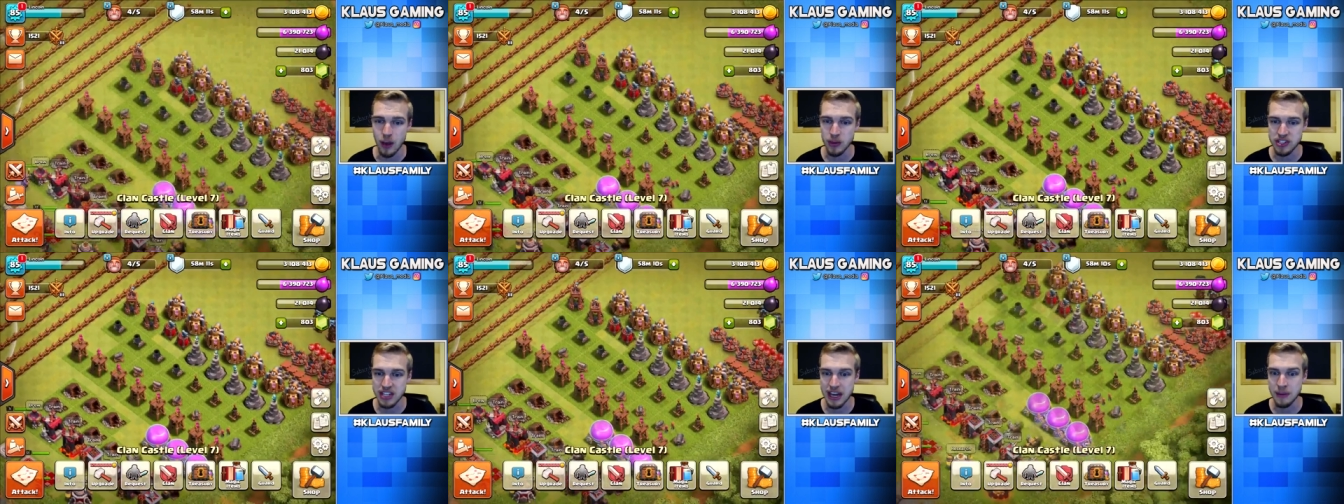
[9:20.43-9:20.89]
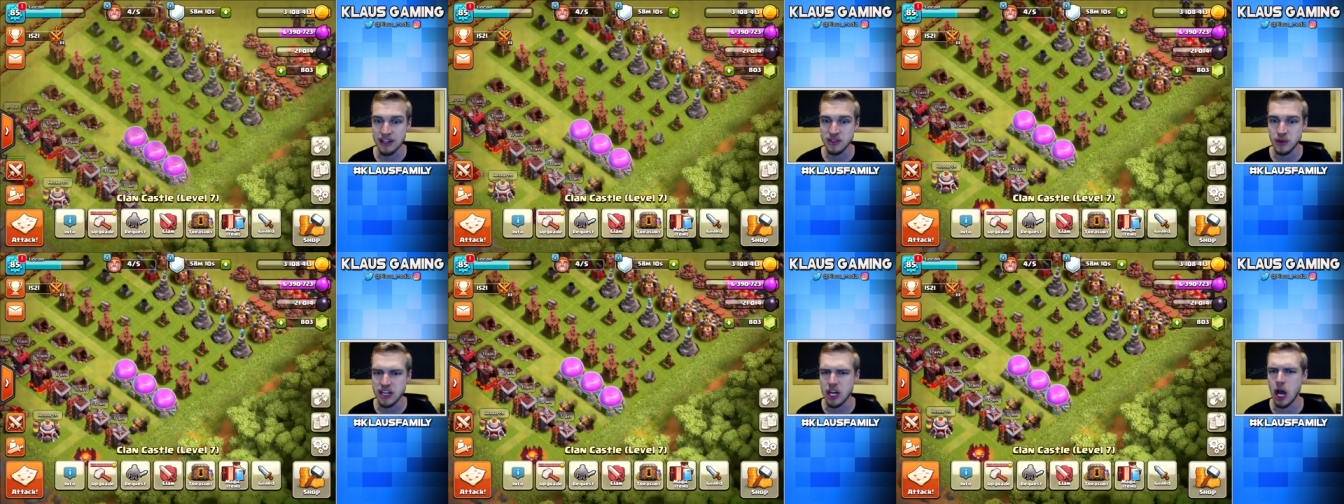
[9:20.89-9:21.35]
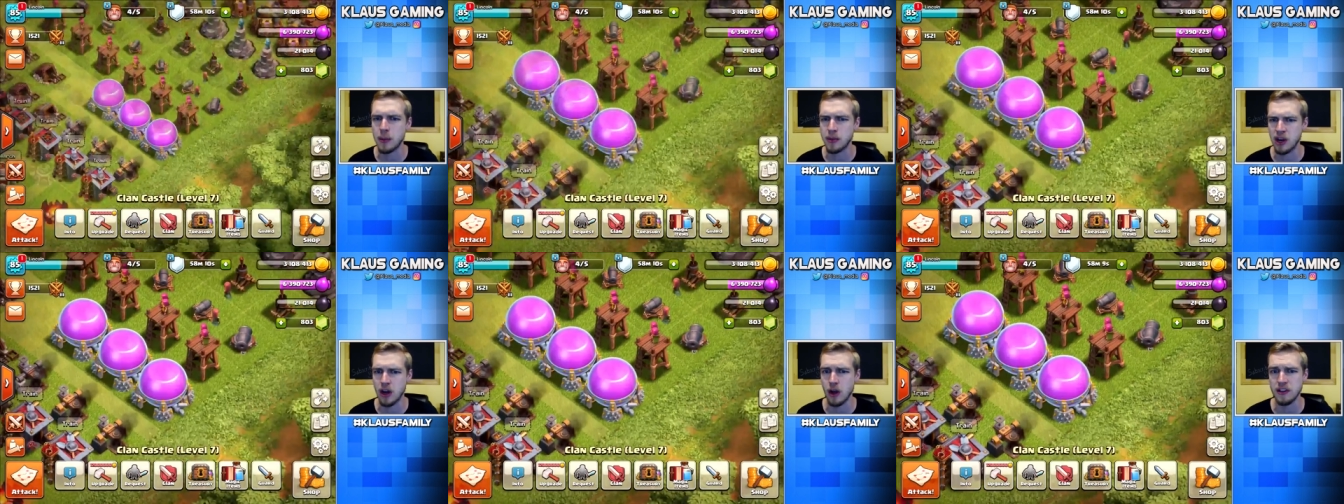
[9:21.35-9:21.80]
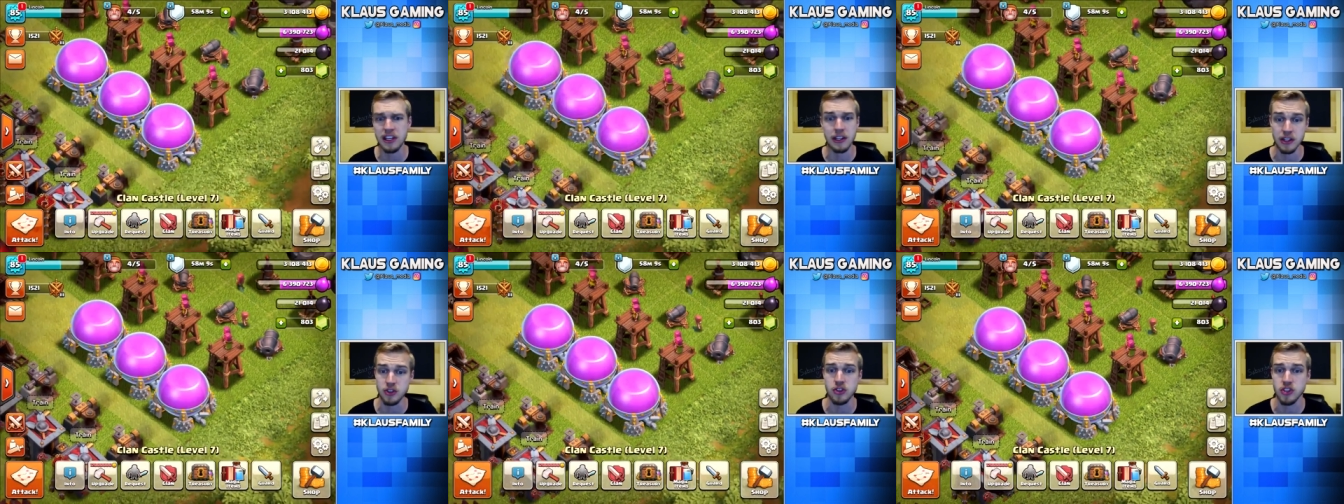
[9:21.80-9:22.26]
which kind of means we need to upgrade all the
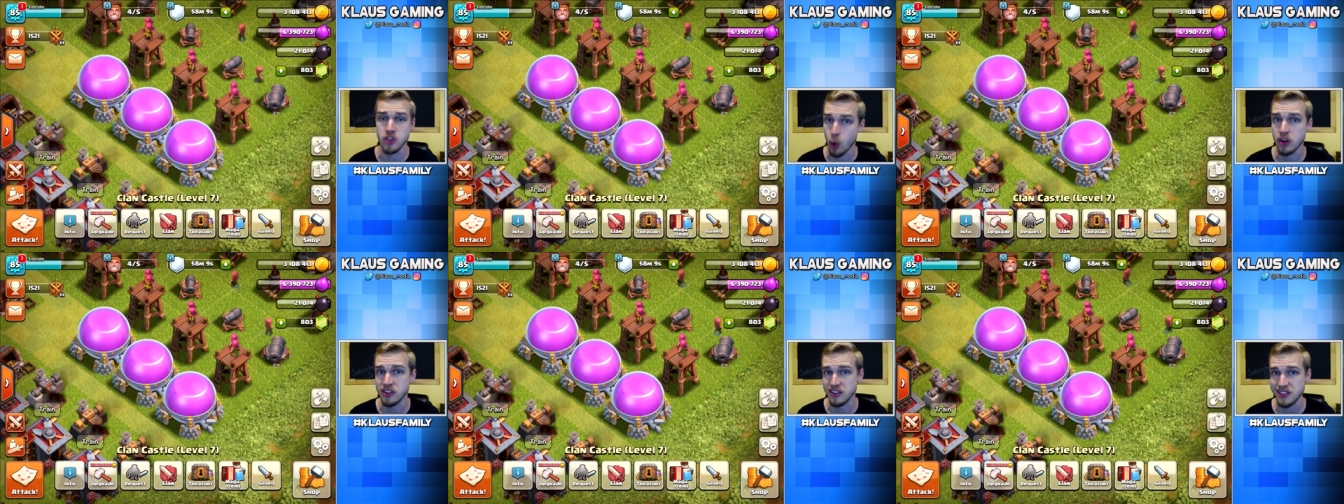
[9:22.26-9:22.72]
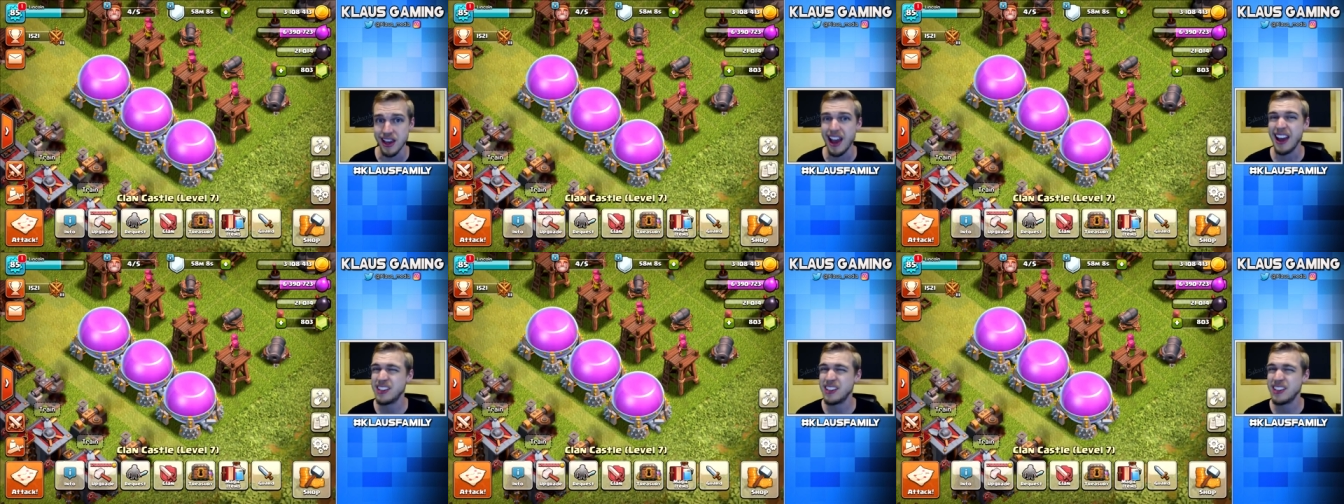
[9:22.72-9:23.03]
elixir storages.